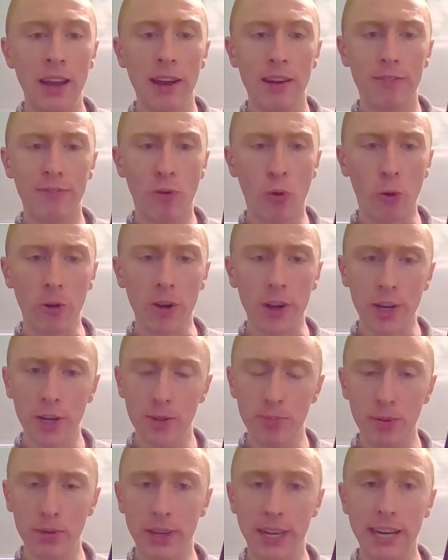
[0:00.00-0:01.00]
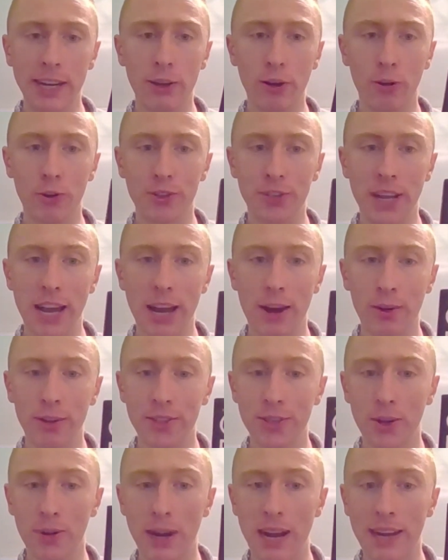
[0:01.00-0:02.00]
for a couple years now, and
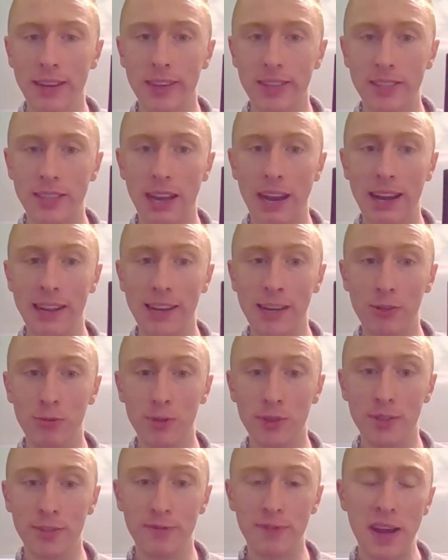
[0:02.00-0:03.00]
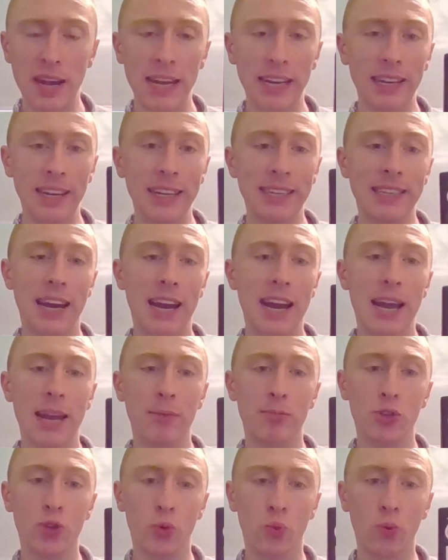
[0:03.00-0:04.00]
so I decided it was finally
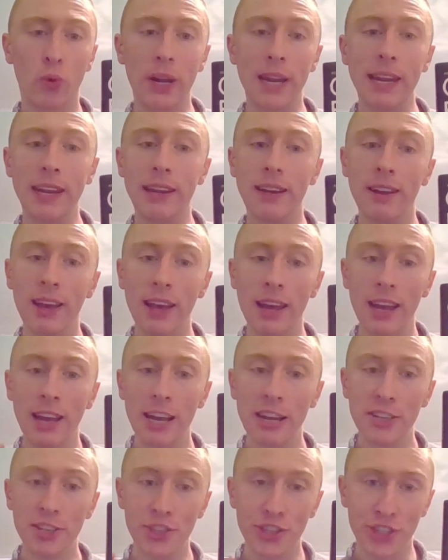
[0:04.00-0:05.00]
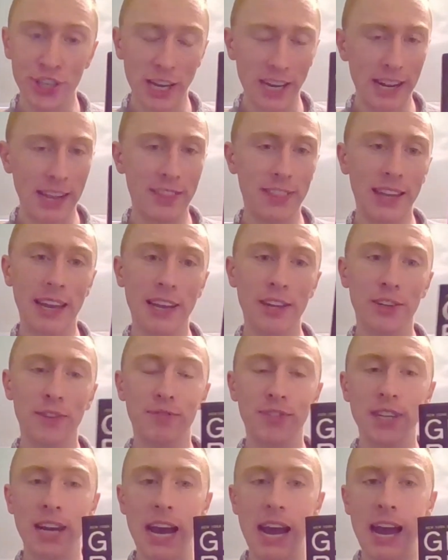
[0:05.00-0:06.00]
time to read City at the End of
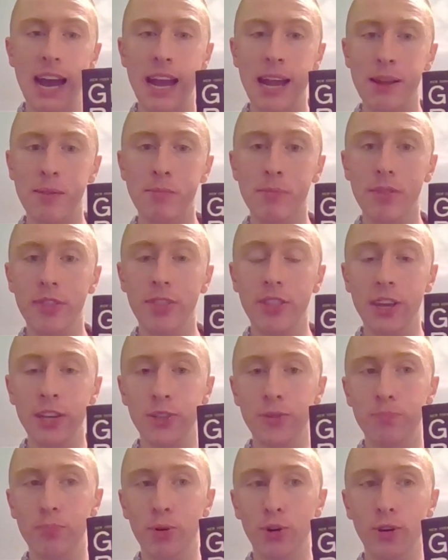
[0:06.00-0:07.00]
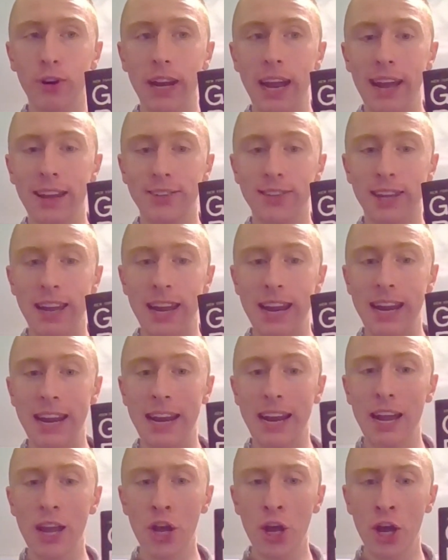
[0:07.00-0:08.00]
Time. This book has
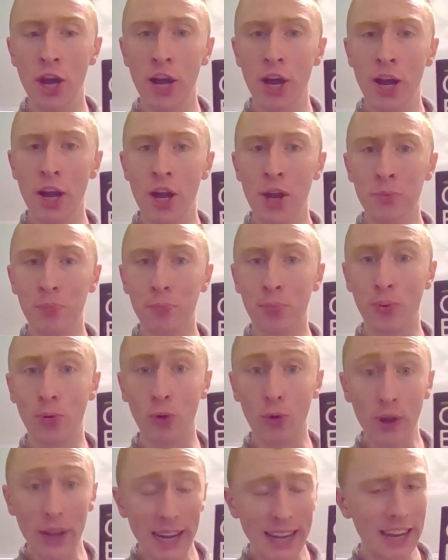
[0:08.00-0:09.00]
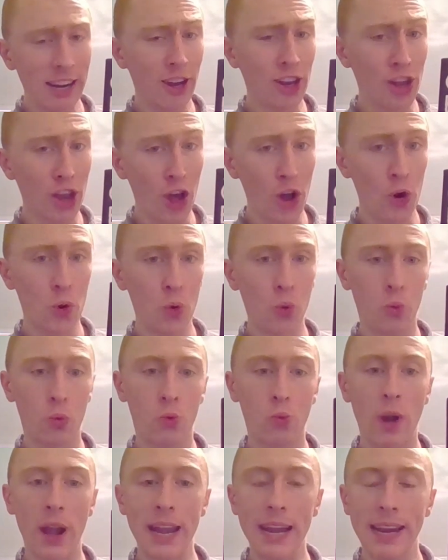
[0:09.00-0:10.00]
a pretty low
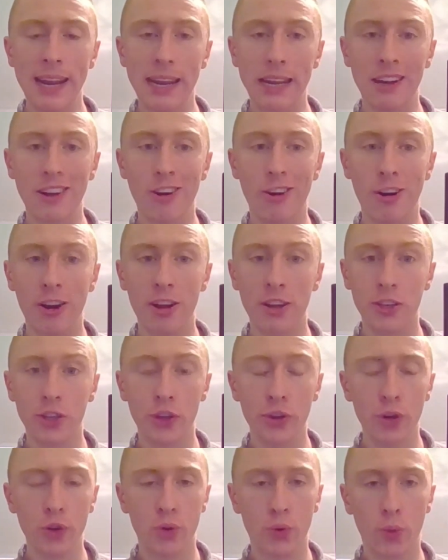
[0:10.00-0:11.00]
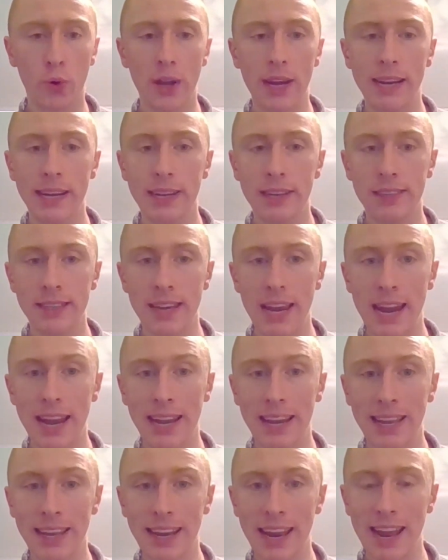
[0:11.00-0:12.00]
rating on Goodreads, and
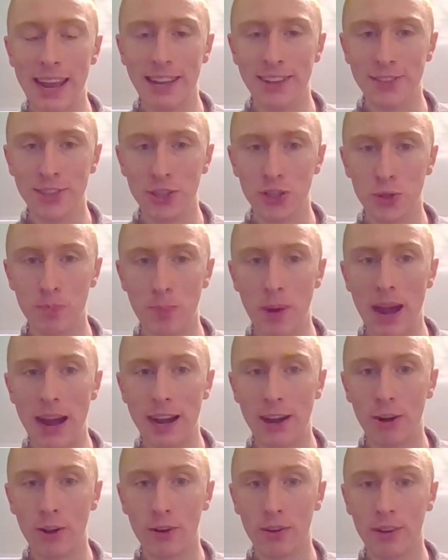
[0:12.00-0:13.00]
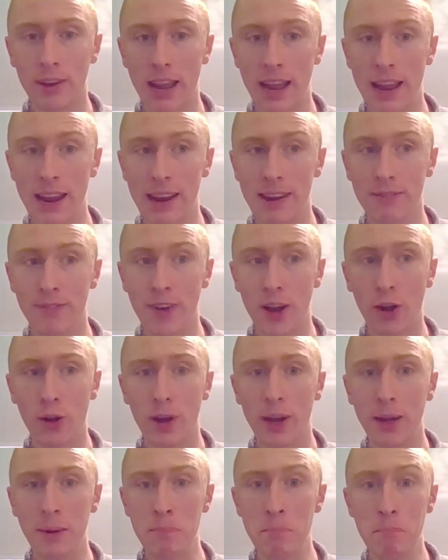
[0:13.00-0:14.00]
it has inspired a
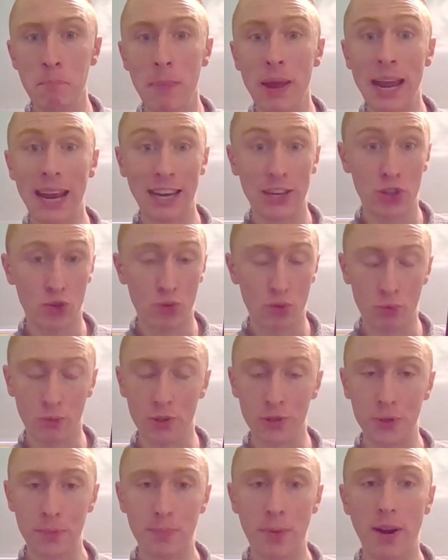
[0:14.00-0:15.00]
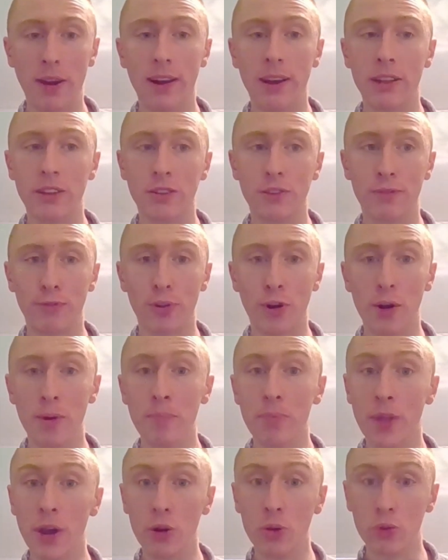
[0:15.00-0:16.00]
very mixed response
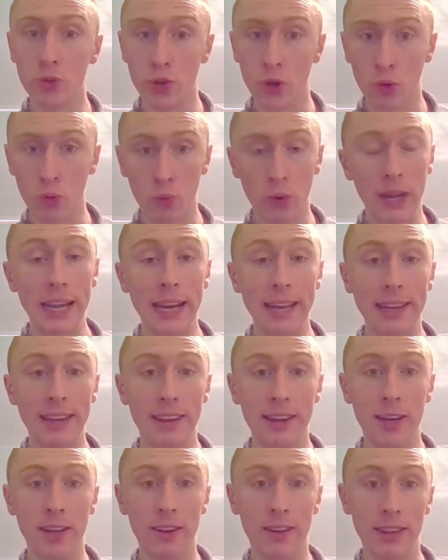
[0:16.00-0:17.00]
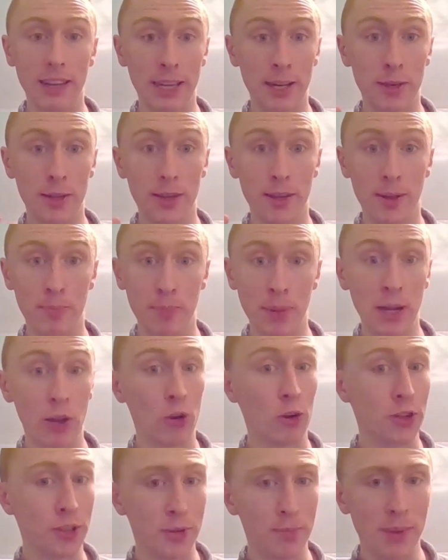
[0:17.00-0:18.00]
from those who read it. It
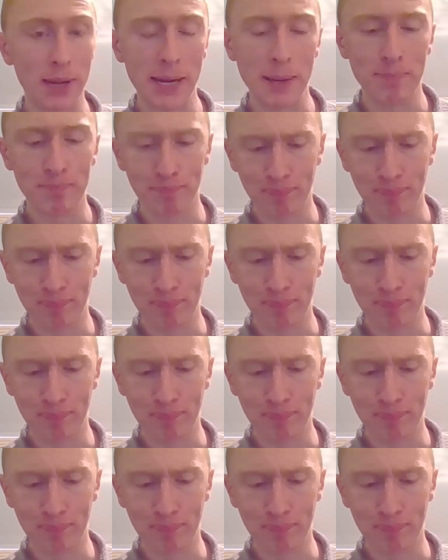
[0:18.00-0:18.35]
appears to be